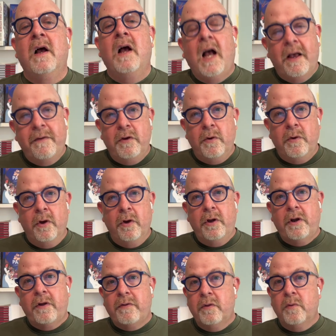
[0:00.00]
Have you
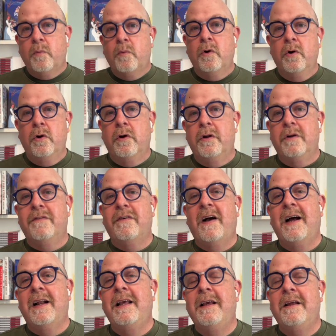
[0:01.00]
heard of the word for
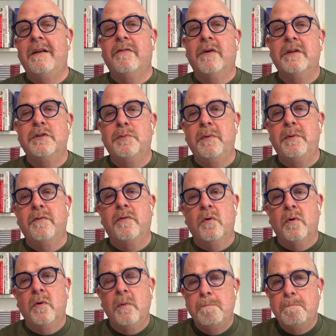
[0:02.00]
honey in French
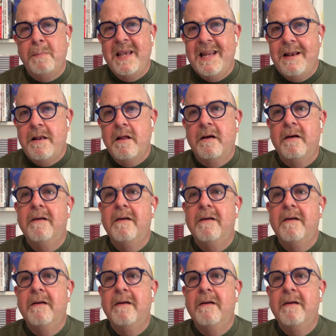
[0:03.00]
before? You?